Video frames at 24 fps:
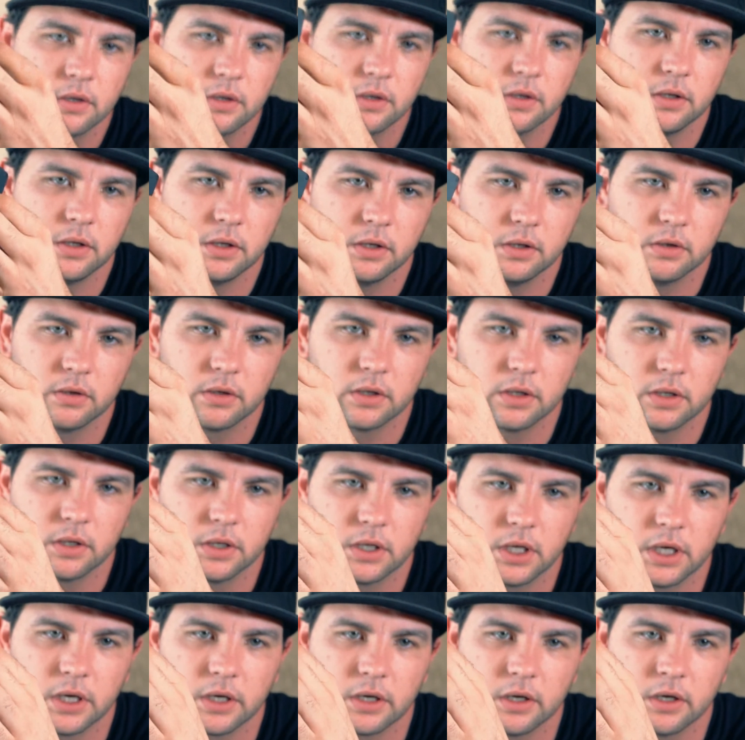that you can
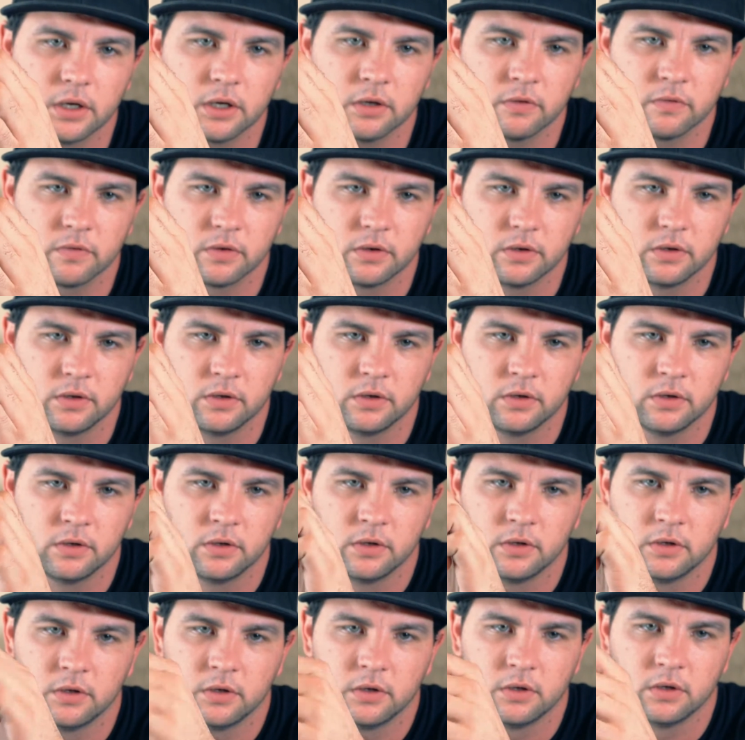take off.
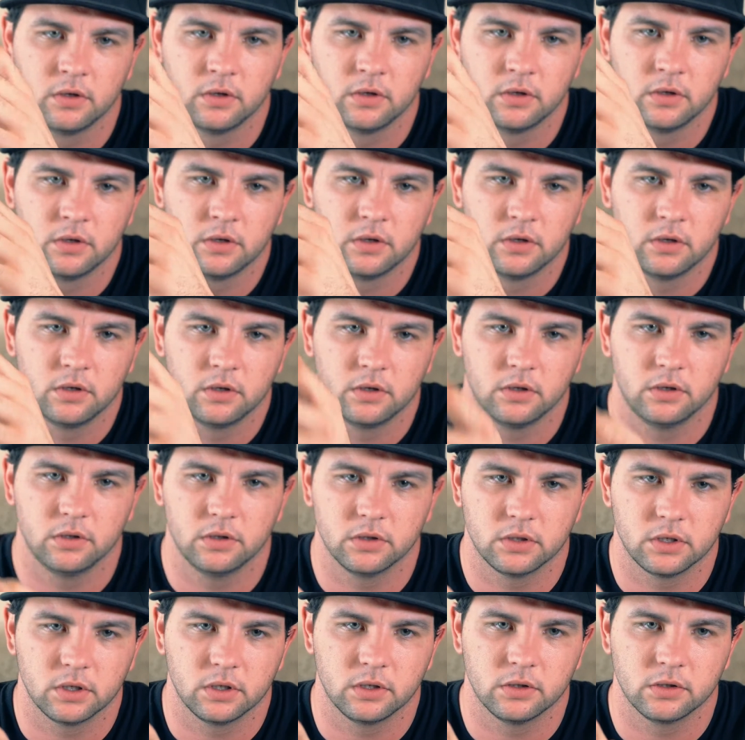You
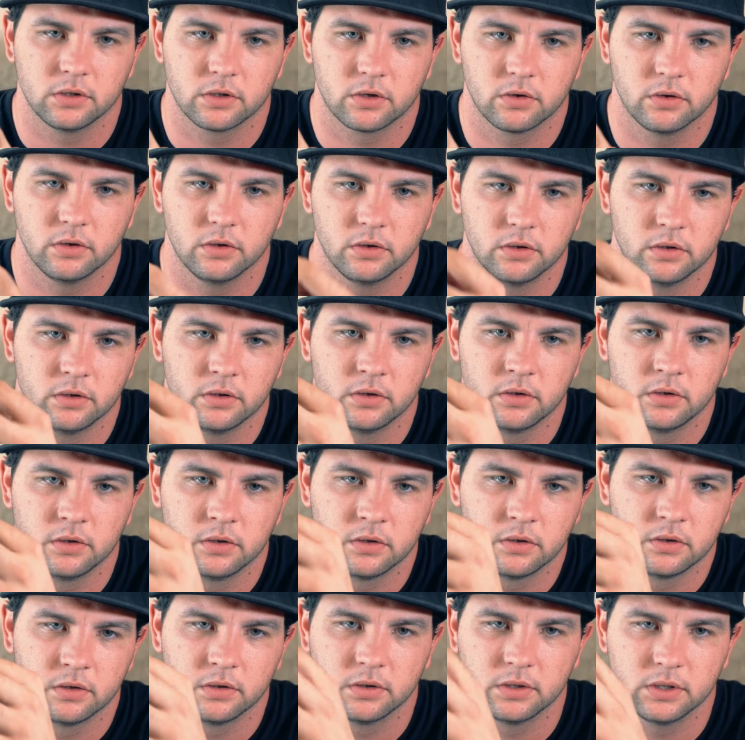just unscrew
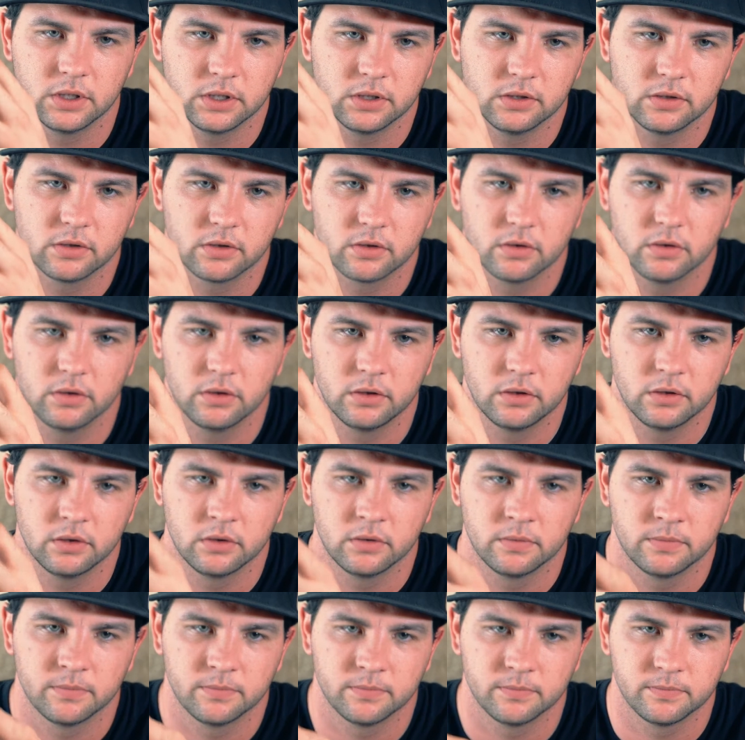said screw,
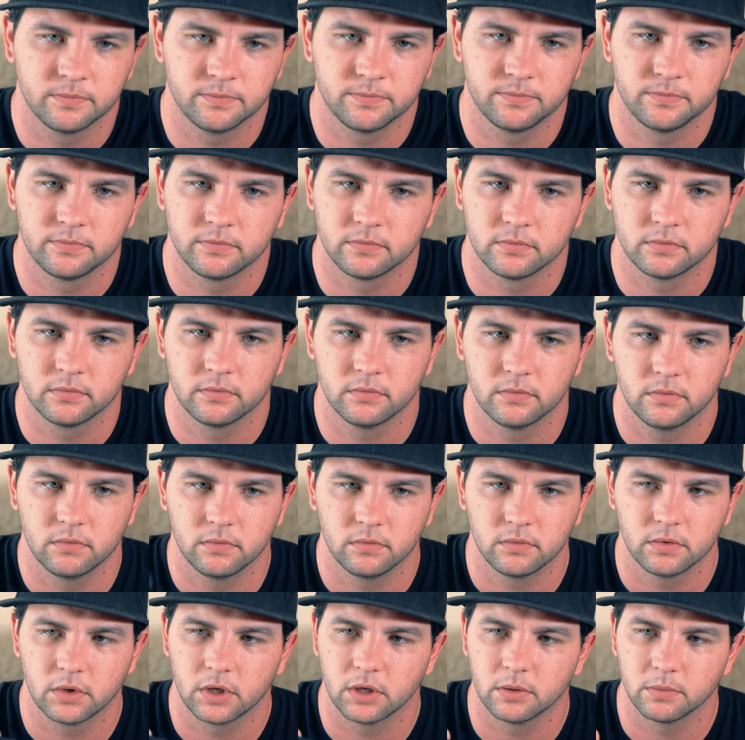
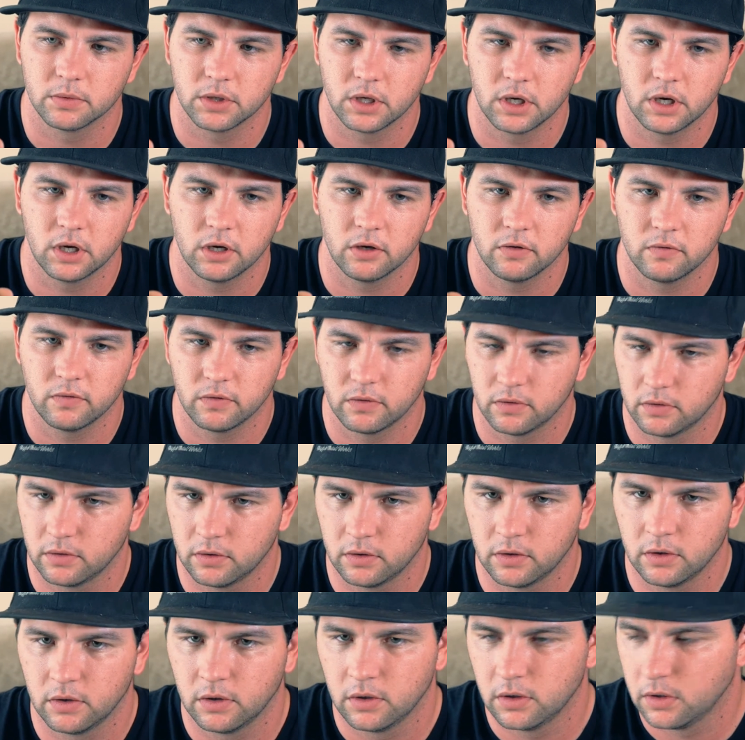comes off.
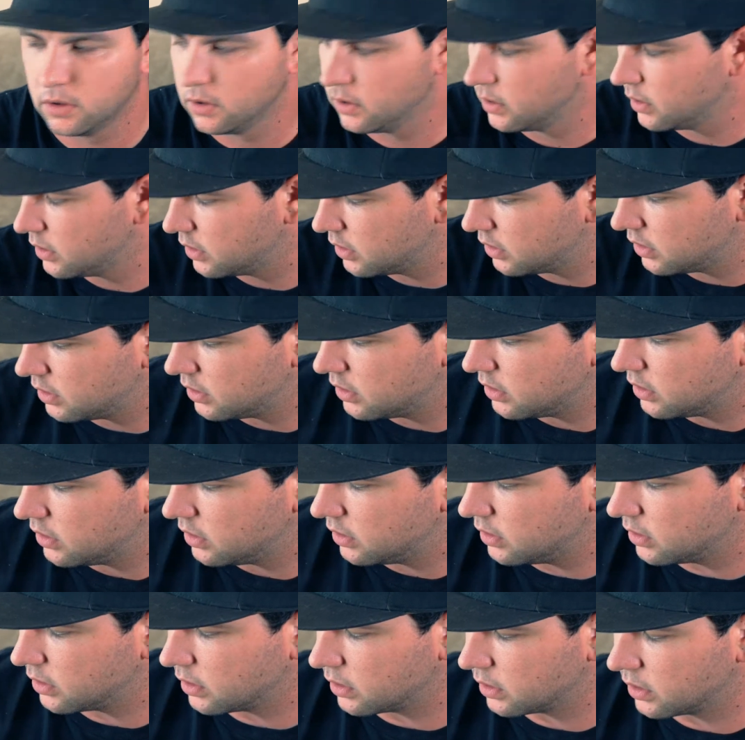
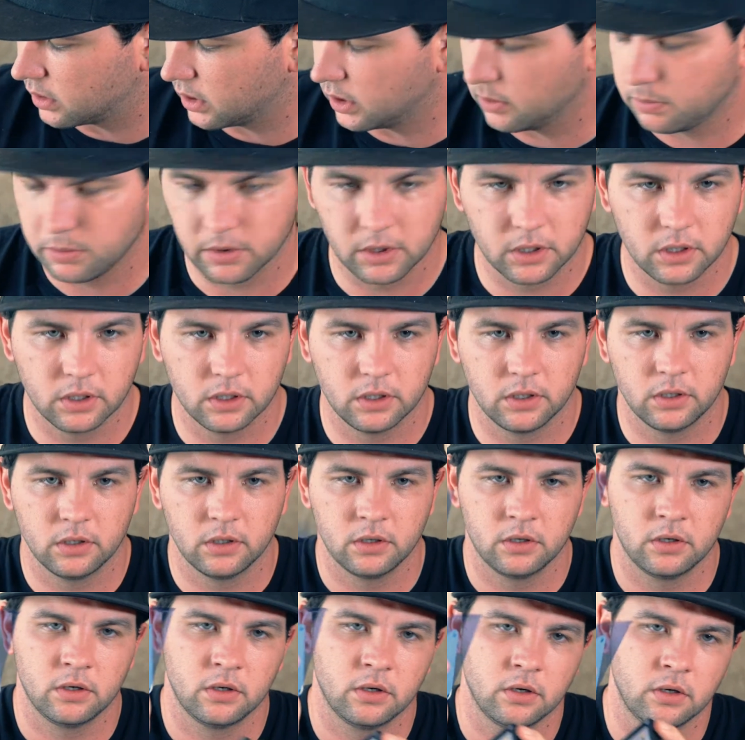You can clip on
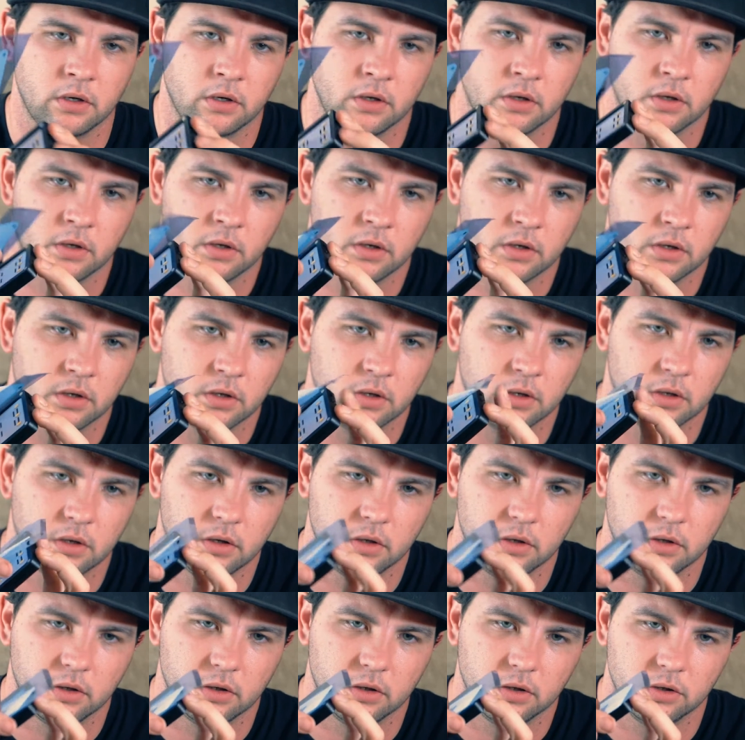
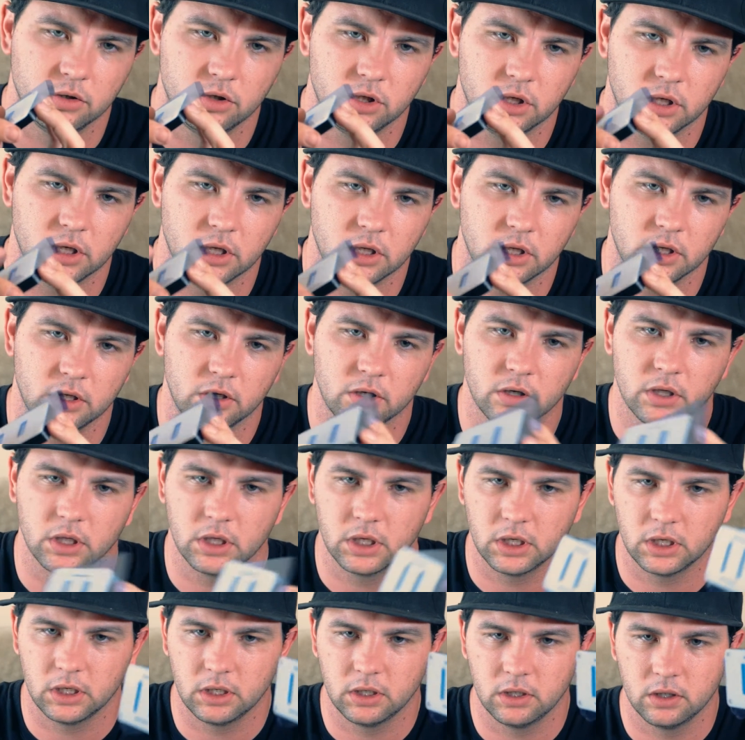your gel and your
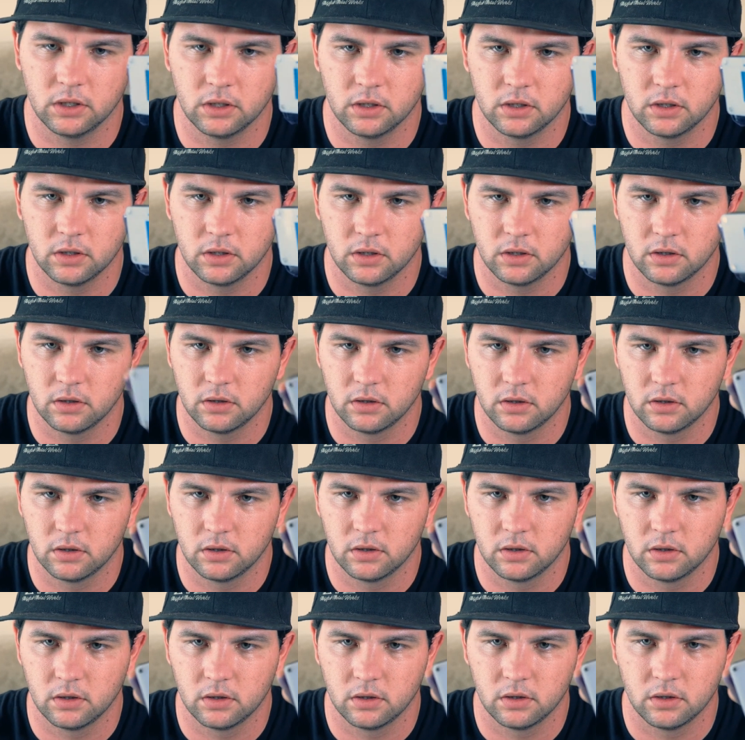light.
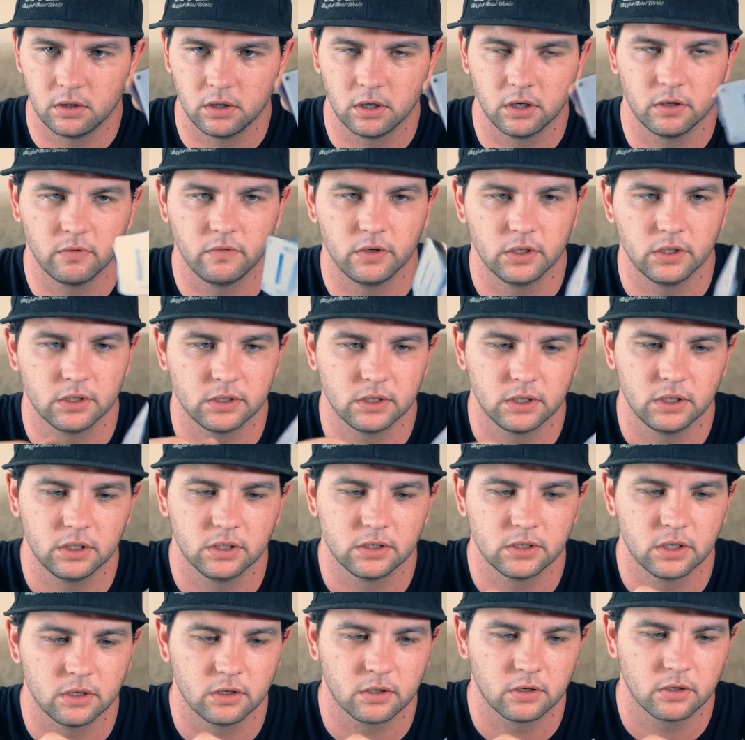Obviously it's
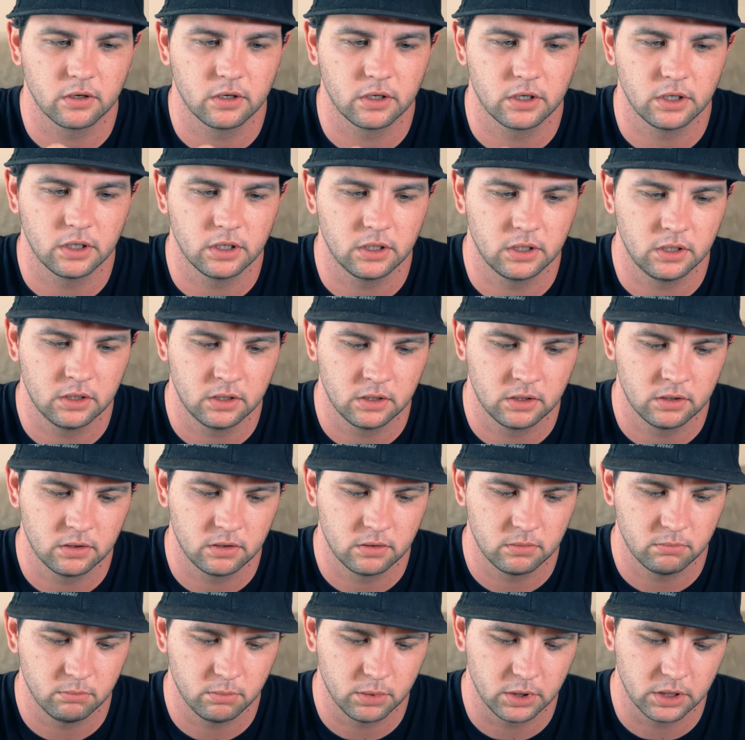all crooked,
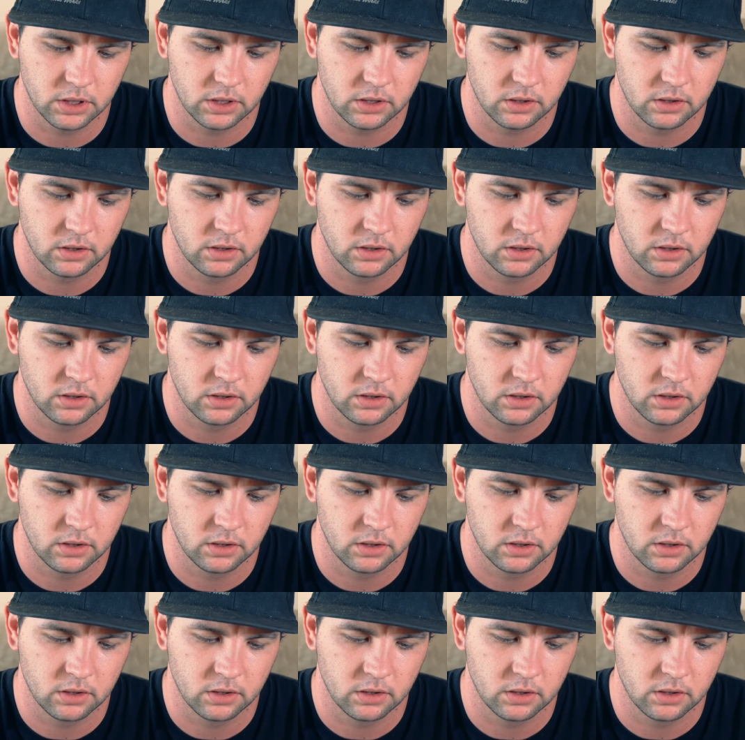but